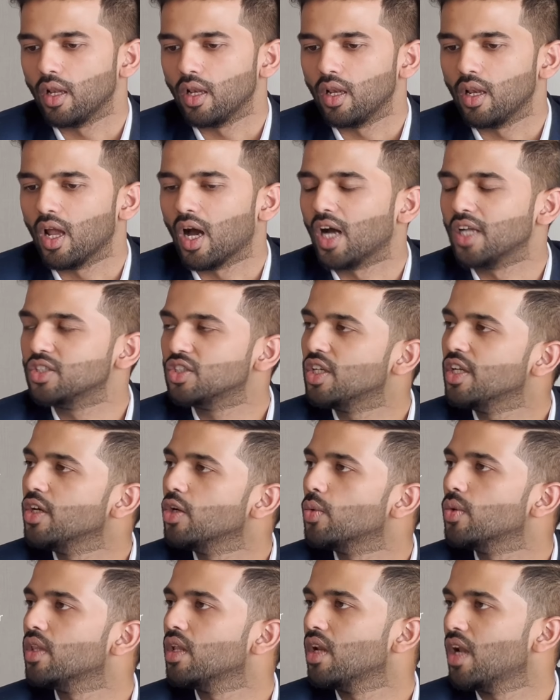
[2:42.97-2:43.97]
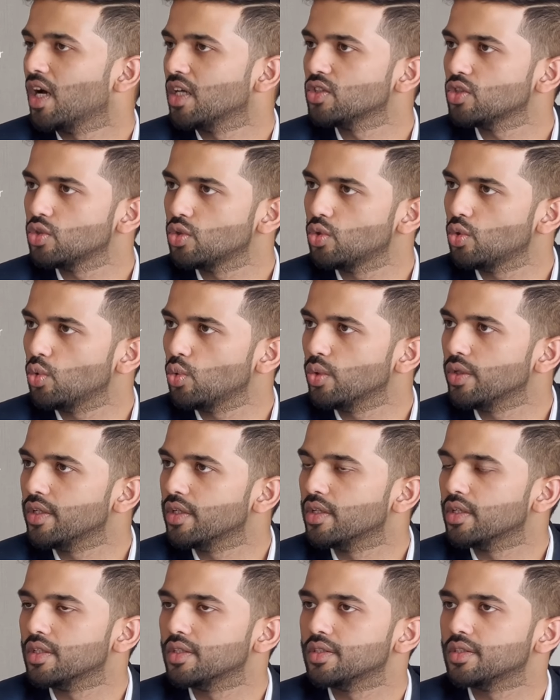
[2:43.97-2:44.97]
largely over the last 2
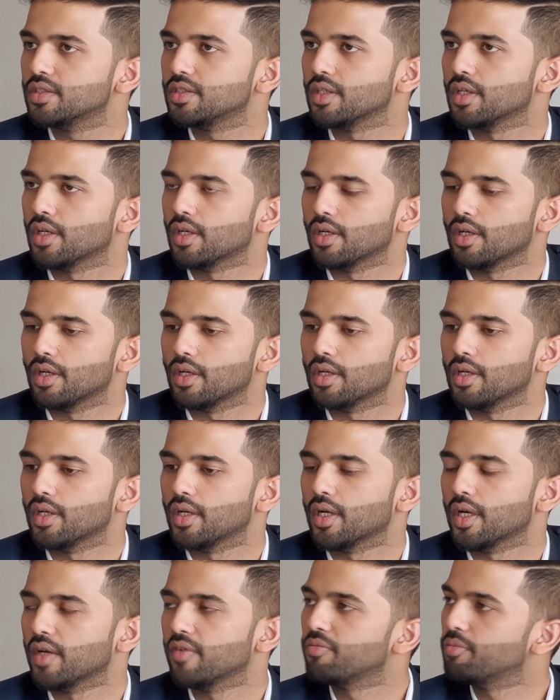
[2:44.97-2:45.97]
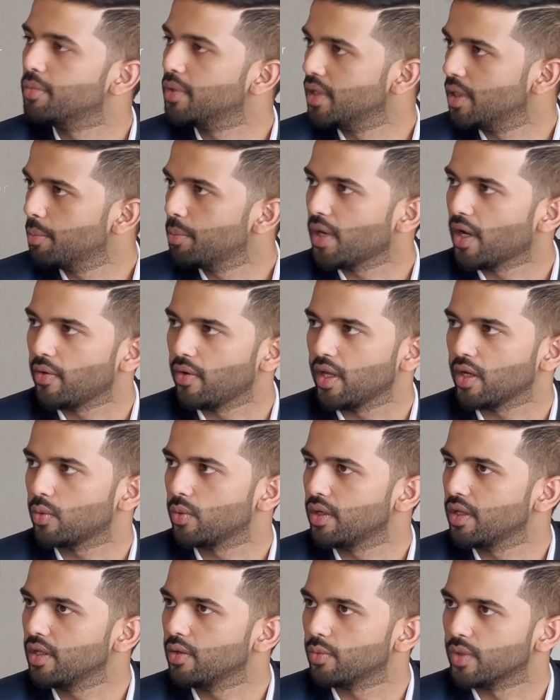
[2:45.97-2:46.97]
years, I've been a private
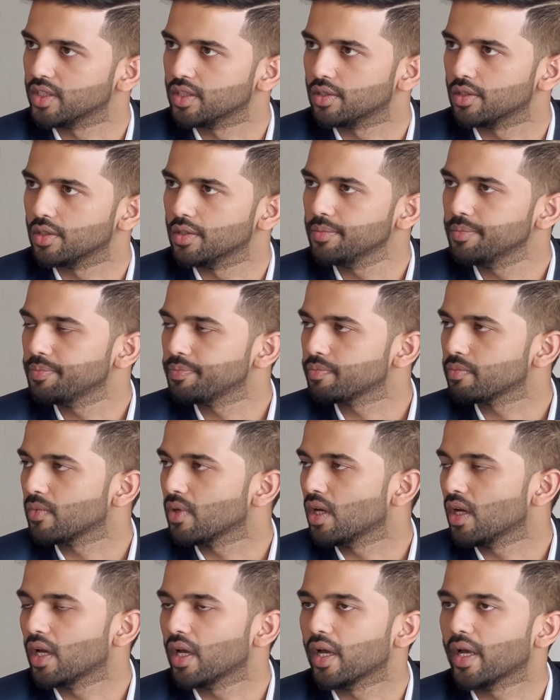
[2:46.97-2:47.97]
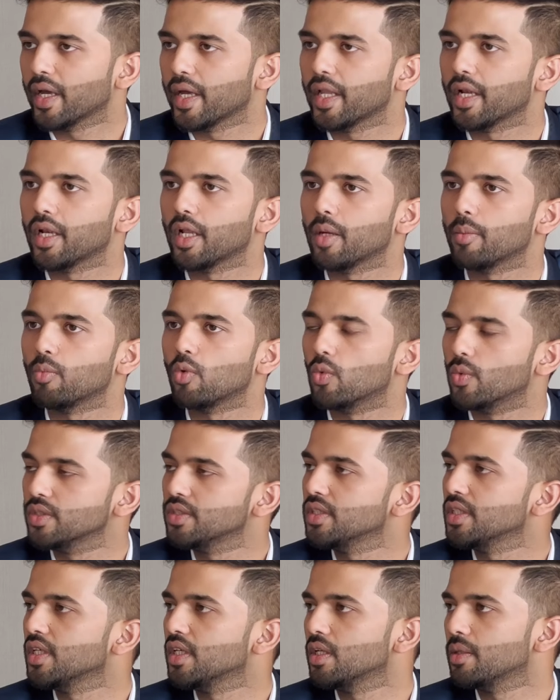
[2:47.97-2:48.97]
equity investor, and I'm
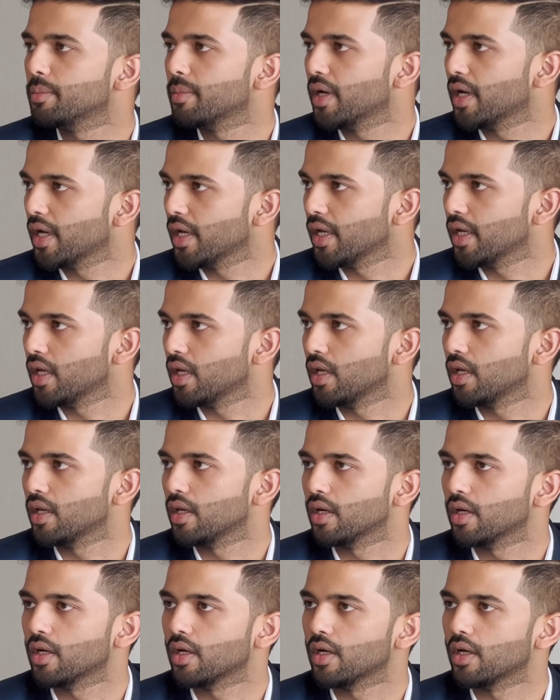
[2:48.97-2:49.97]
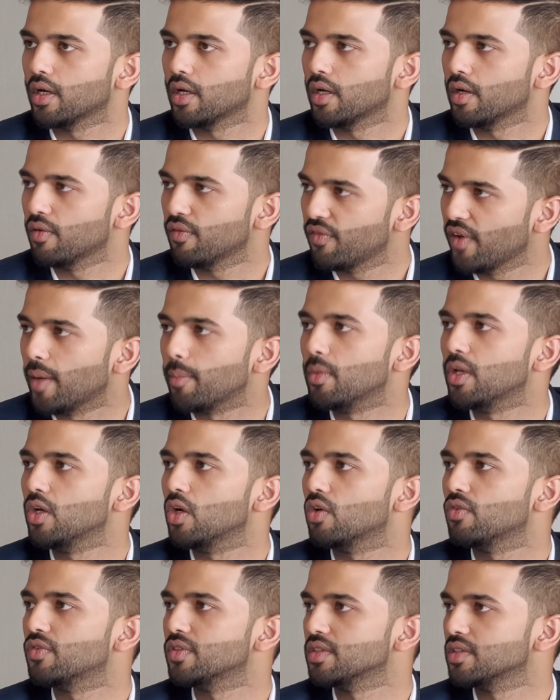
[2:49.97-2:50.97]
overseeing my
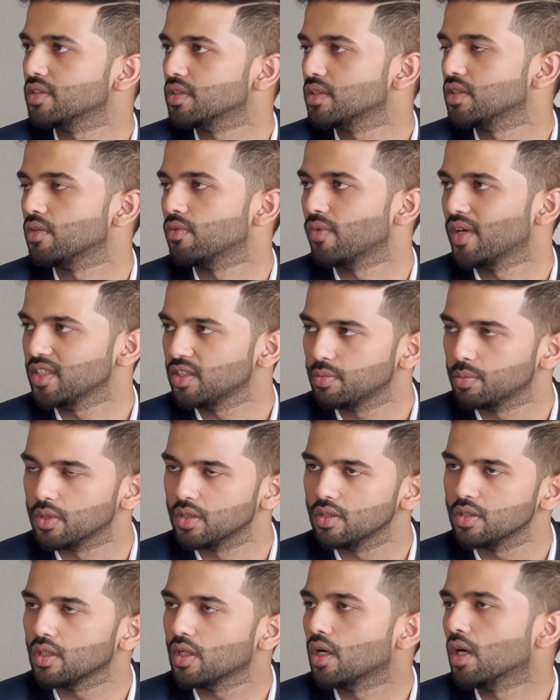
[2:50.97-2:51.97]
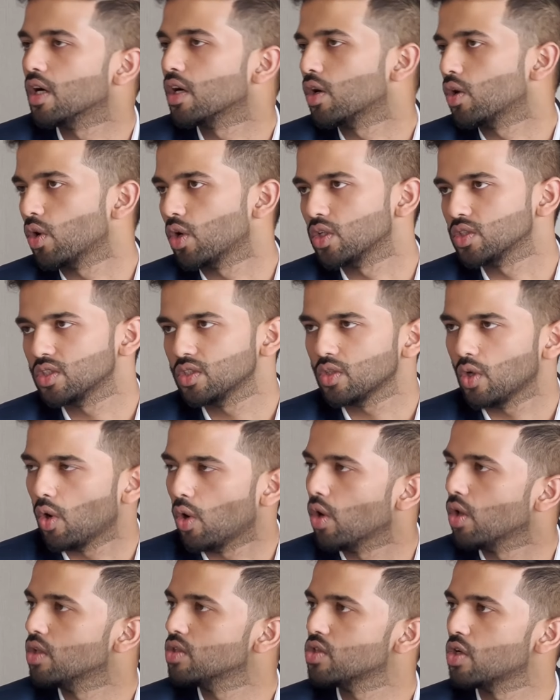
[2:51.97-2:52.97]
family office's investments across
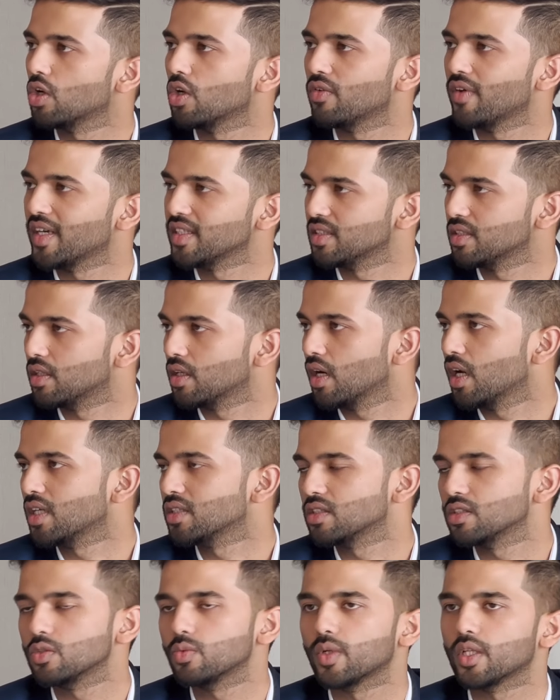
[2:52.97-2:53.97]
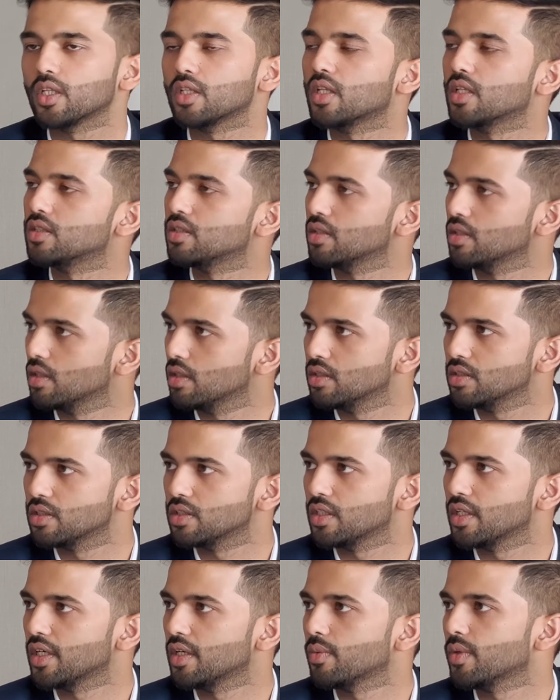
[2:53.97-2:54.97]
all sort of asset classes, whether that's real
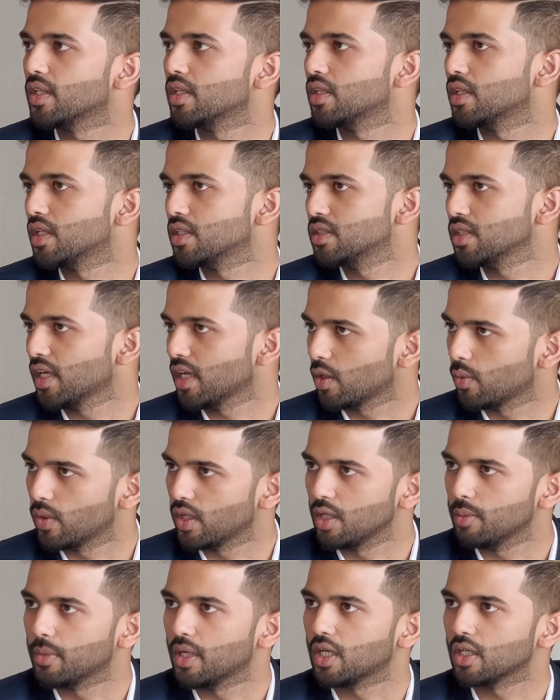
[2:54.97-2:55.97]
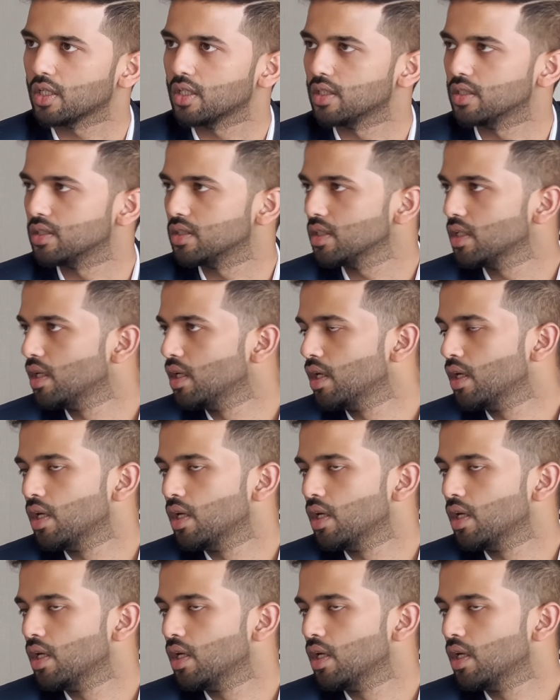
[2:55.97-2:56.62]
estate, whether that's equity markets,